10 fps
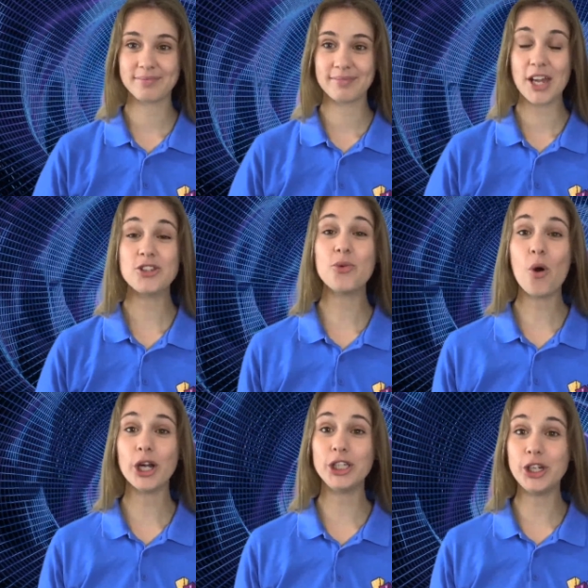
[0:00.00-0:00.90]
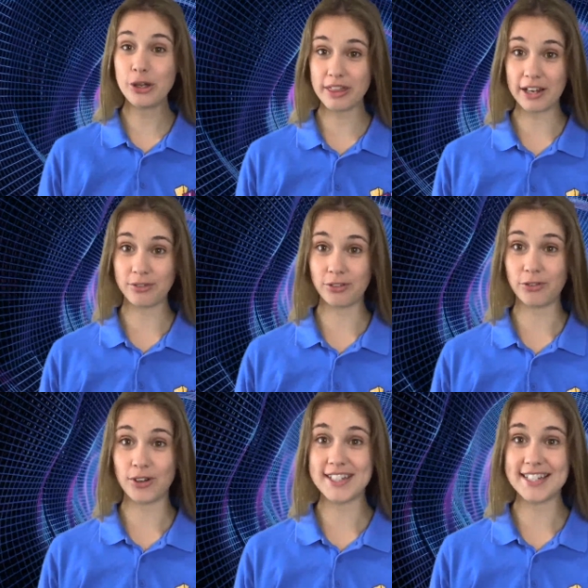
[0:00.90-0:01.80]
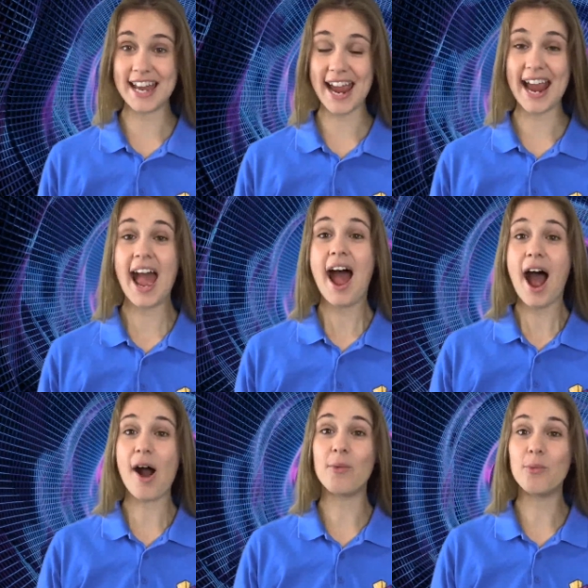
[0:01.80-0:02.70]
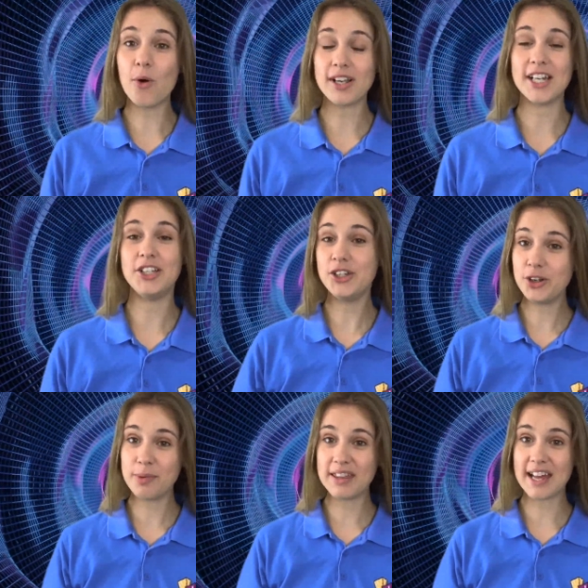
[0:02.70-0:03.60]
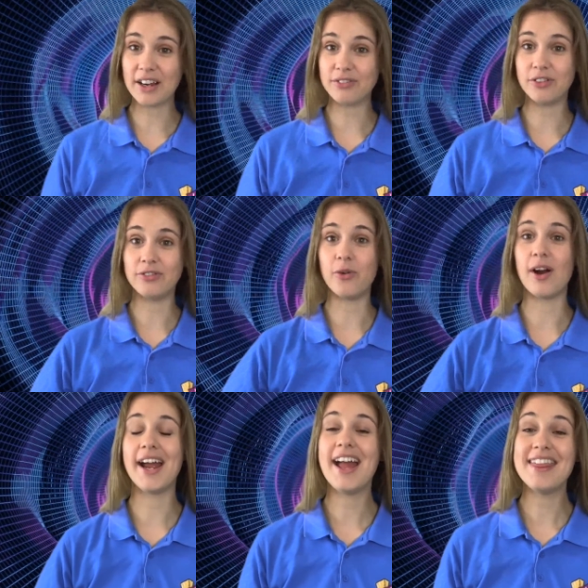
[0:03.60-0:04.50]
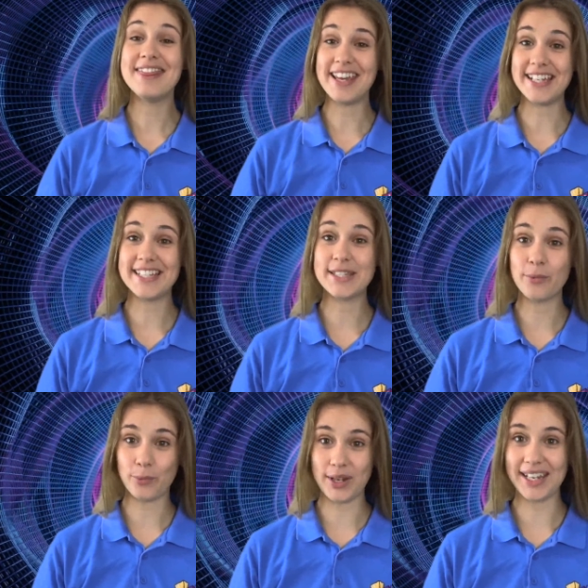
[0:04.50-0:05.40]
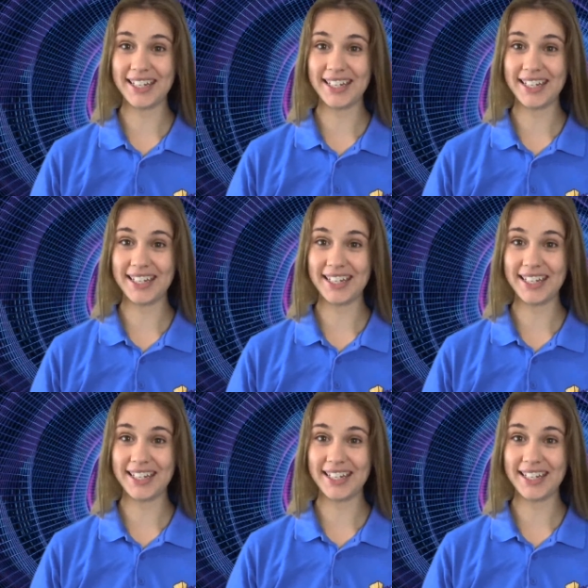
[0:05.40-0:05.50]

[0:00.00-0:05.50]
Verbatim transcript: So, what are you thankful for today, and what can you be thankful for this week?